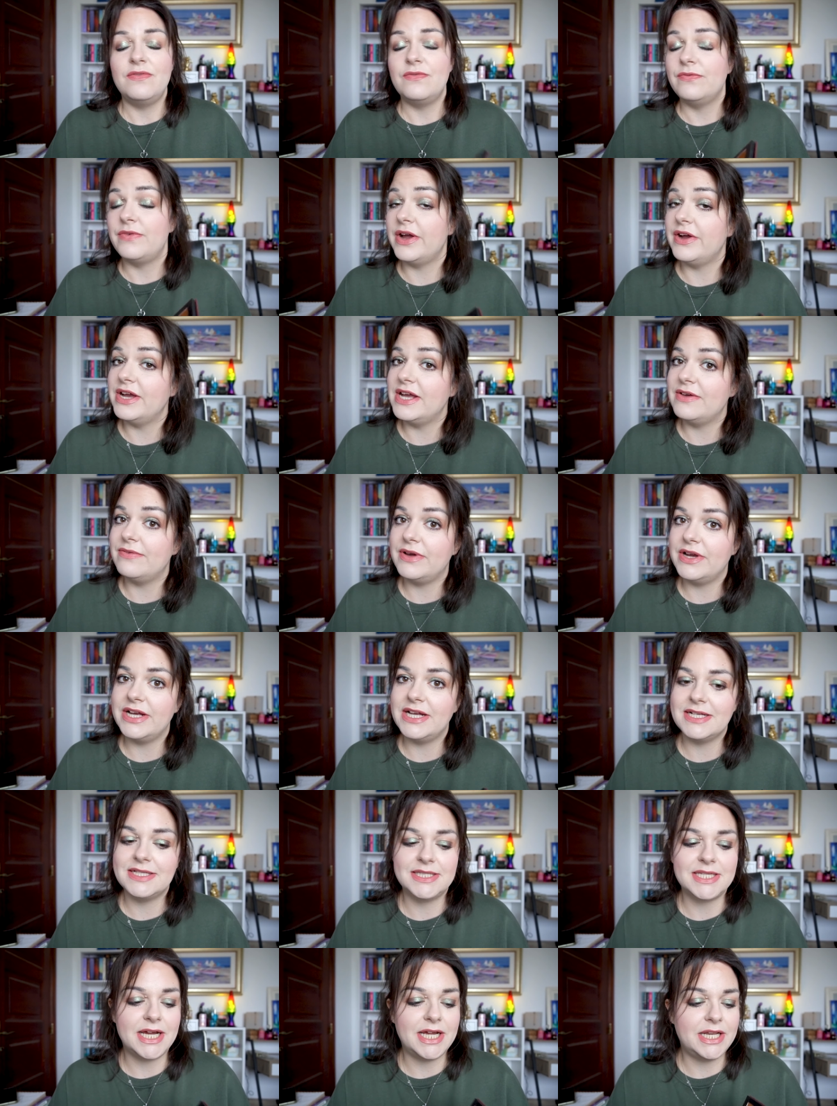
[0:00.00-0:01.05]
Very, very
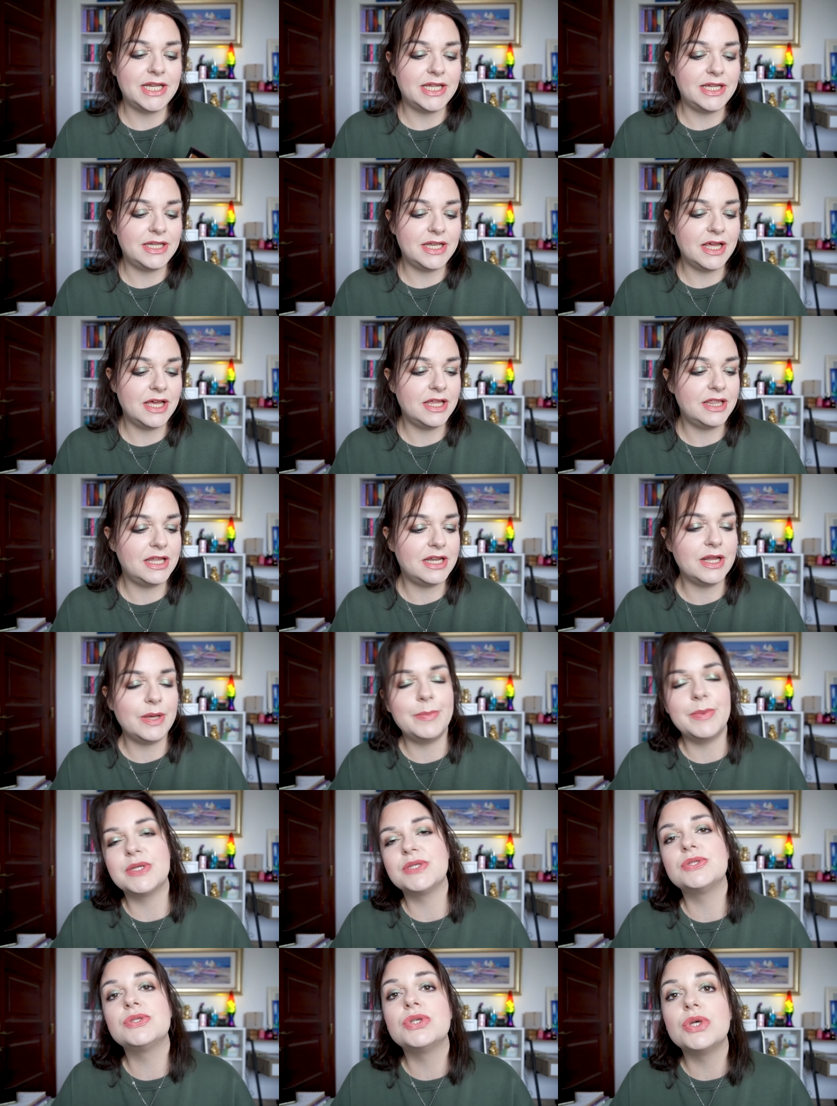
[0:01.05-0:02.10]
excited that
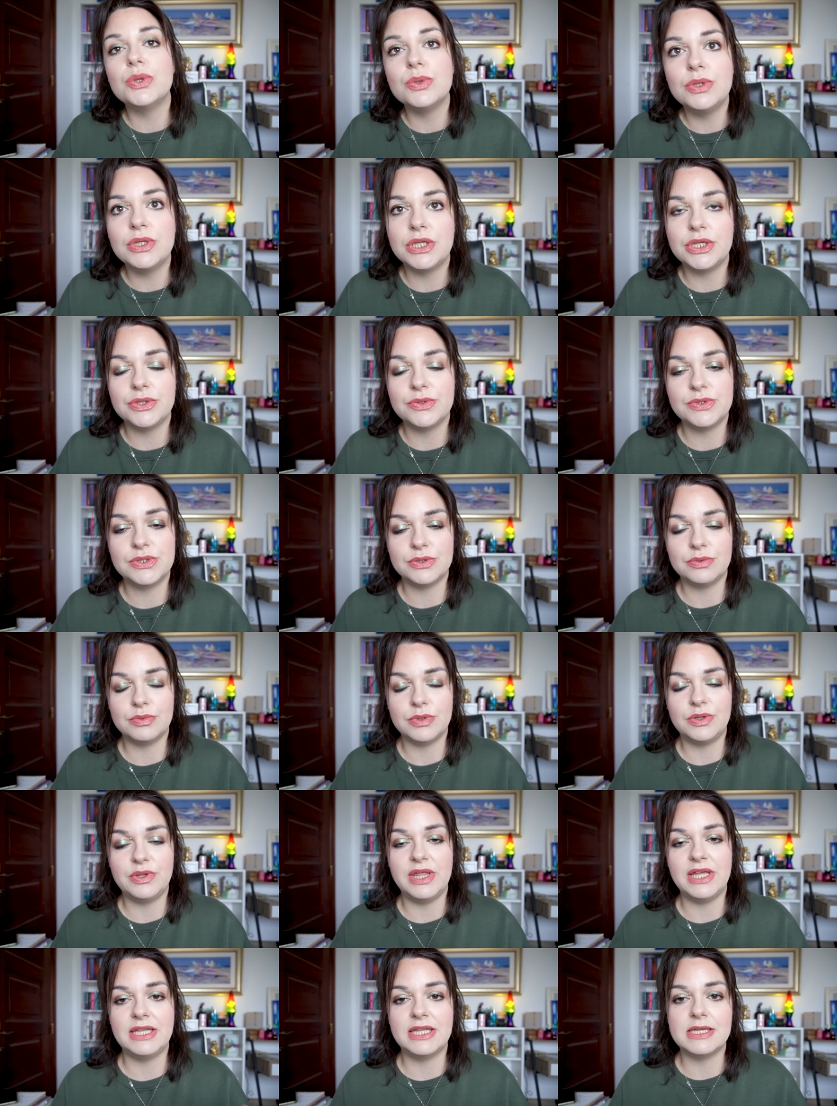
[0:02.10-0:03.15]
I'm so close to
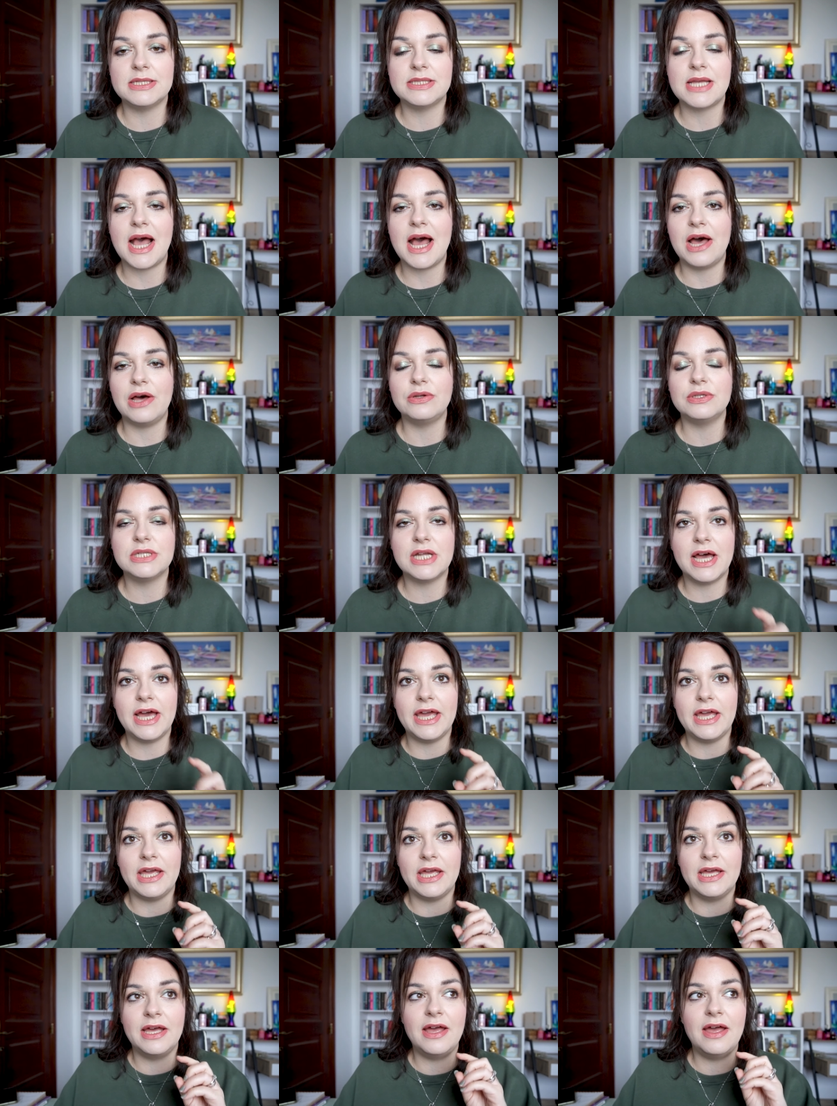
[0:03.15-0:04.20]
rolling this out.
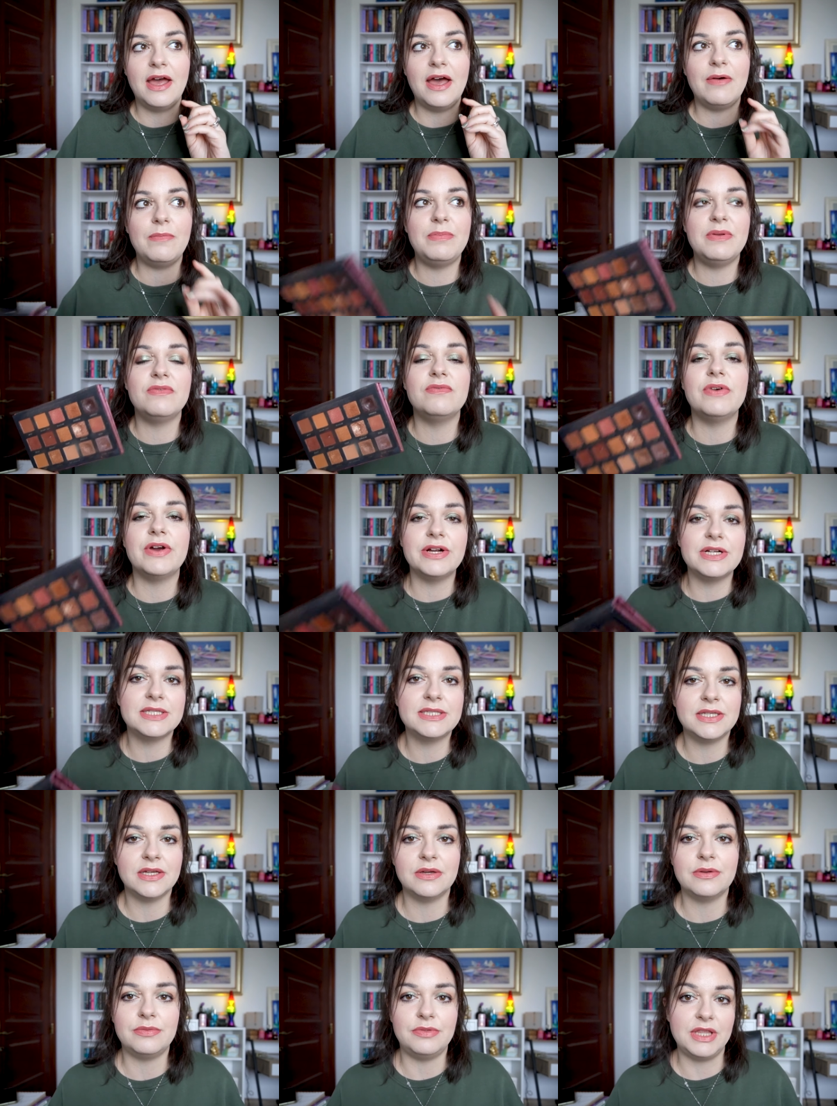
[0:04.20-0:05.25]
I have been very
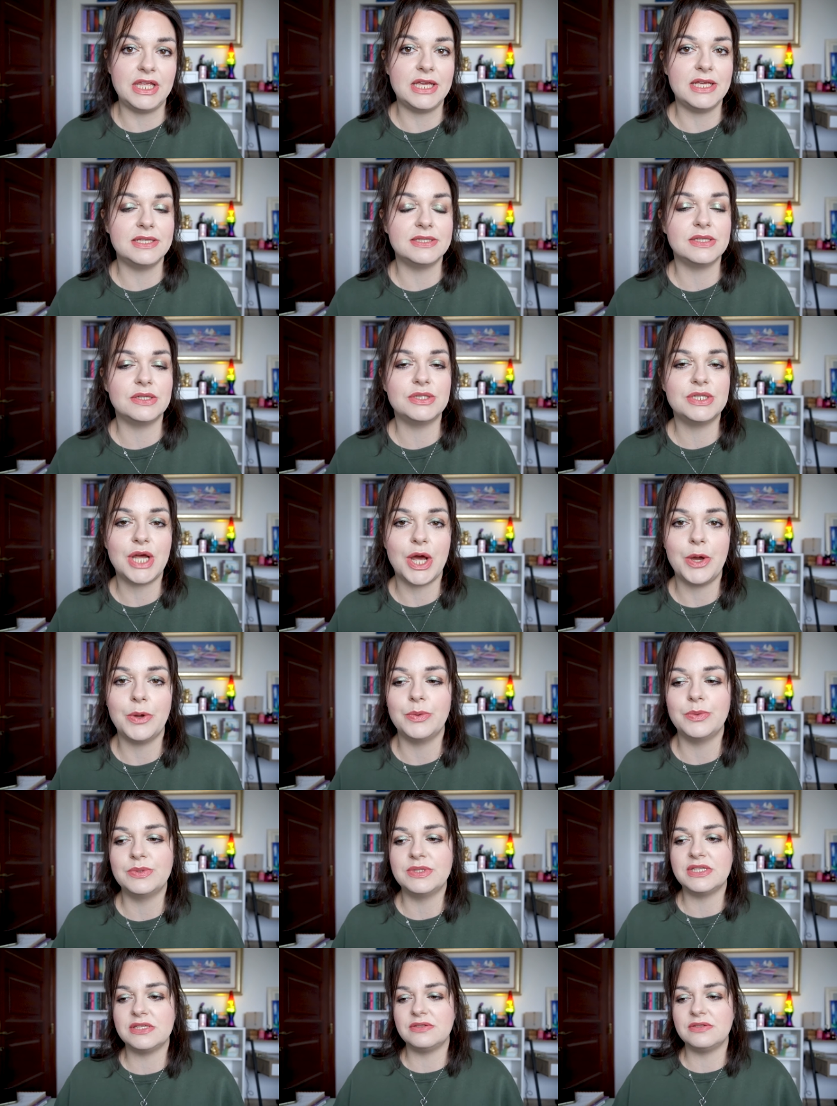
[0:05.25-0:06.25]
sick of these tones.